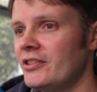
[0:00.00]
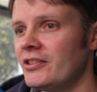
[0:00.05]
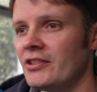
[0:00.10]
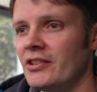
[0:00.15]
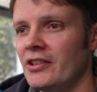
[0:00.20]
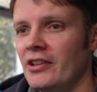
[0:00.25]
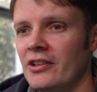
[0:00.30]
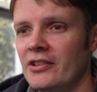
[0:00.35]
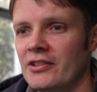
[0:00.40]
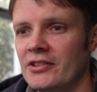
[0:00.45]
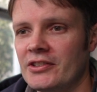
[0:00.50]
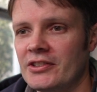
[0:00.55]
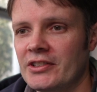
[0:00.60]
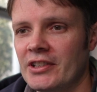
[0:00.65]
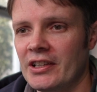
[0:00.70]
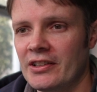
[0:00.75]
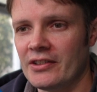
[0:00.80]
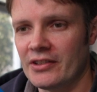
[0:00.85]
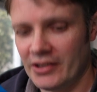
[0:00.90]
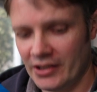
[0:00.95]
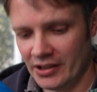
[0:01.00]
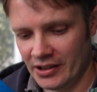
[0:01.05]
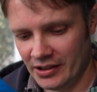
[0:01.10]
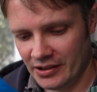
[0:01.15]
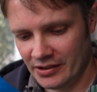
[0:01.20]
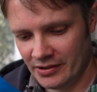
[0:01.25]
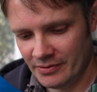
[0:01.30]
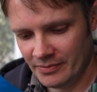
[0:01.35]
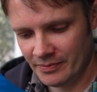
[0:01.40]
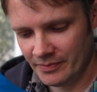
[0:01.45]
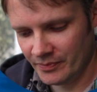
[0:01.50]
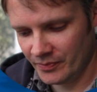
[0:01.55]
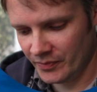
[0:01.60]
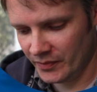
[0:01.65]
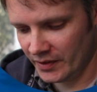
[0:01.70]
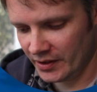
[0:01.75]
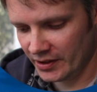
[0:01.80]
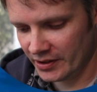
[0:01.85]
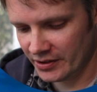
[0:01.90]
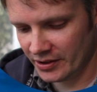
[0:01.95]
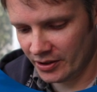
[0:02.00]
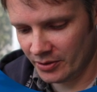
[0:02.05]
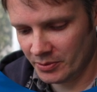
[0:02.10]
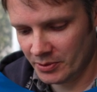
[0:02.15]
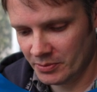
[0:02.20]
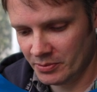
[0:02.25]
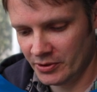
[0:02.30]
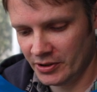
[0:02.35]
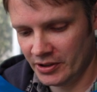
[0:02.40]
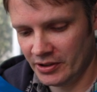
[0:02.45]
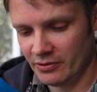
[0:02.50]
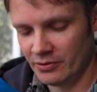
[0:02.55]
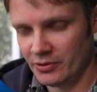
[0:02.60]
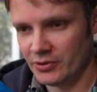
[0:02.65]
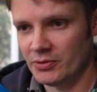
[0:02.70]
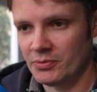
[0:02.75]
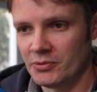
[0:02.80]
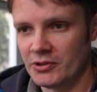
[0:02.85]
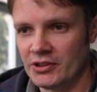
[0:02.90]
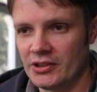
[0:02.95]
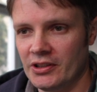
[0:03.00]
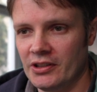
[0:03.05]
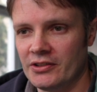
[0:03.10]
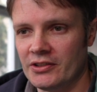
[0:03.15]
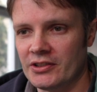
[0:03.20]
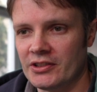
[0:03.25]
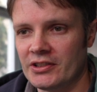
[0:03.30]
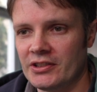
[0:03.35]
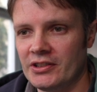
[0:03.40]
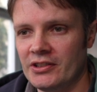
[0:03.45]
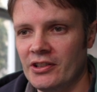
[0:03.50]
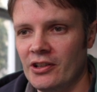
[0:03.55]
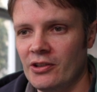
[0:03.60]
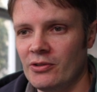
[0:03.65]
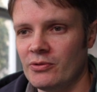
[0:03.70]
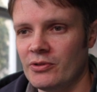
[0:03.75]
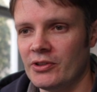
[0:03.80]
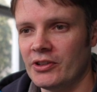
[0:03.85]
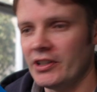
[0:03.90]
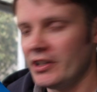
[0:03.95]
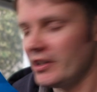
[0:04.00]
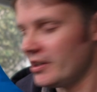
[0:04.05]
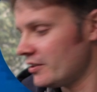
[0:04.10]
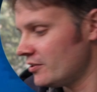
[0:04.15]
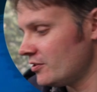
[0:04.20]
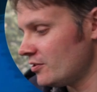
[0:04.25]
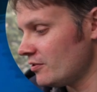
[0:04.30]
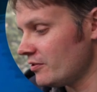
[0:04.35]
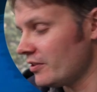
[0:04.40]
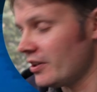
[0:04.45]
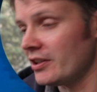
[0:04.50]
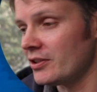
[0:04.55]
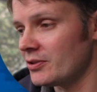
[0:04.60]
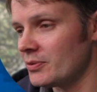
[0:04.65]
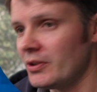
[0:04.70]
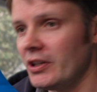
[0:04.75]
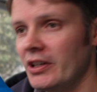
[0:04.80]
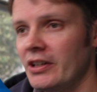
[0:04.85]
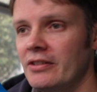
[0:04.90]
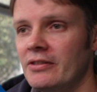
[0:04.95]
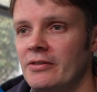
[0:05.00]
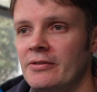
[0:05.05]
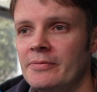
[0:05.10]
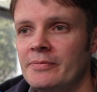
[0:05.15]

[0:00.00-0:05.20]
to understand that because that would be pretty awesome to know that it can do that as well.